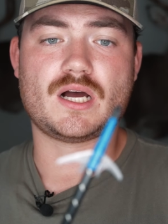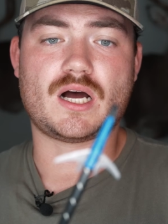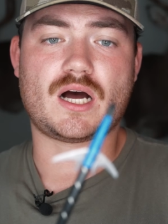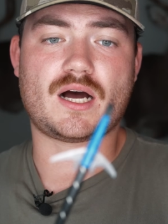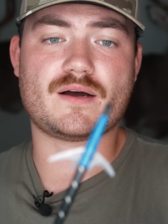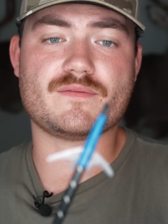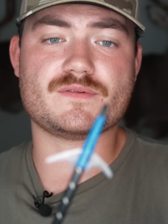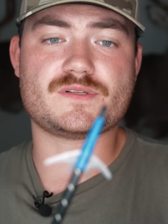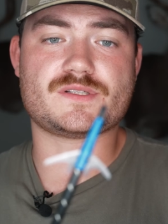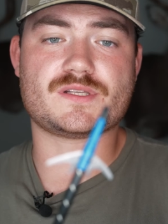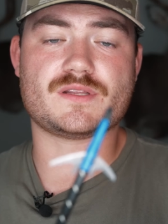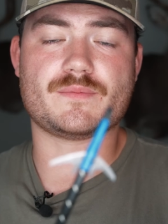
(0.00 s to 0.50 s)

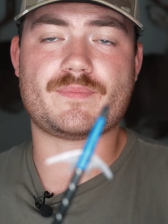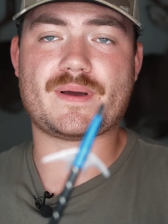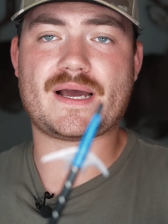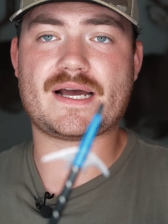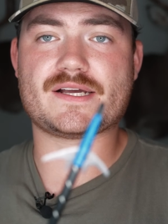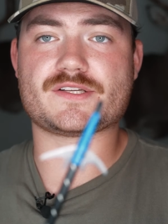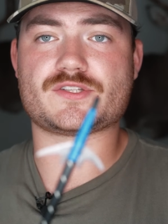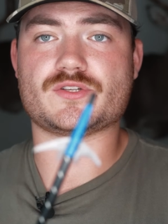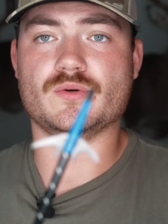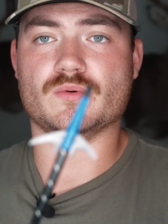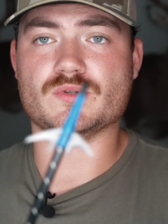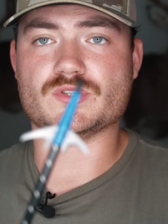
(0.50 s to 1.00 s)
Obviously the
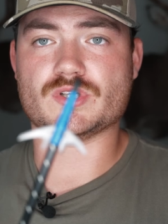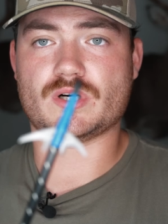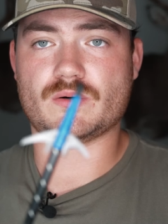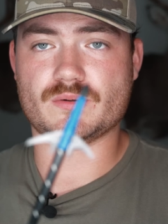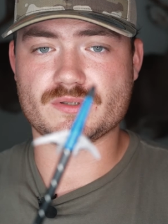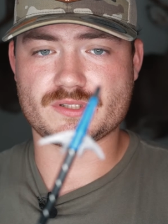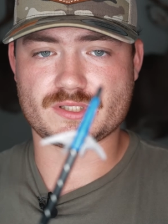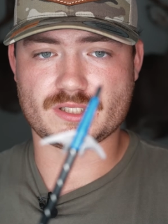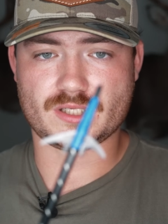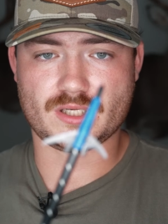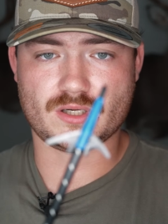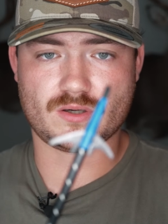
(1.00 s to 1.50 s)
pass through is
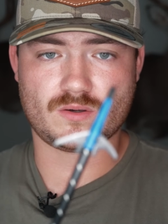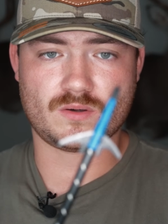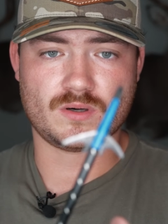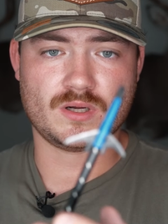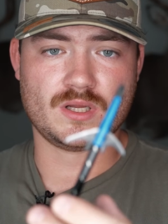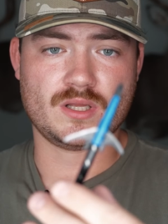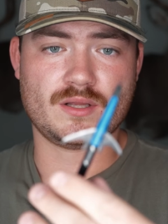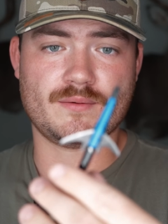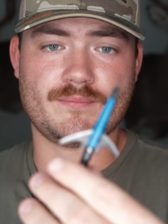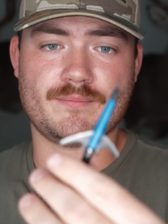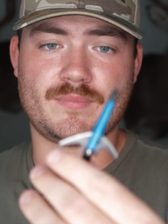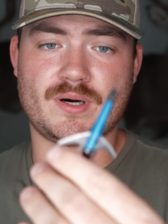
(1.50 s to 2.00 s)
always the goal,
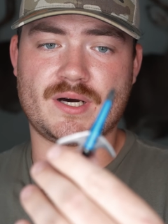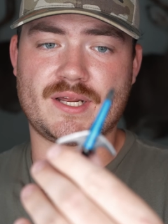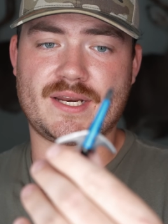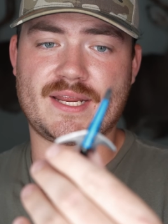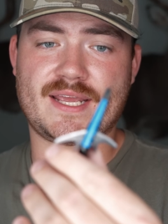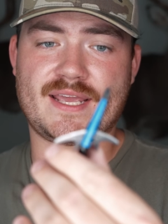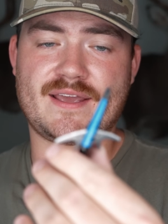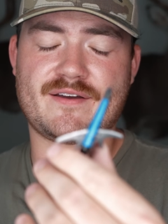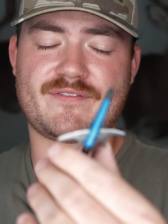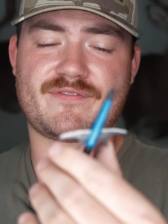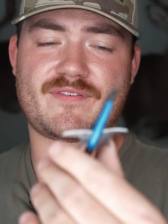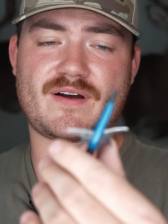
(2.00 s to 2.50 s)
but
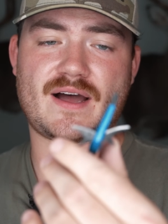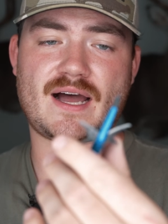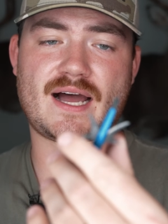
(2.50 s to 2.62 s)
if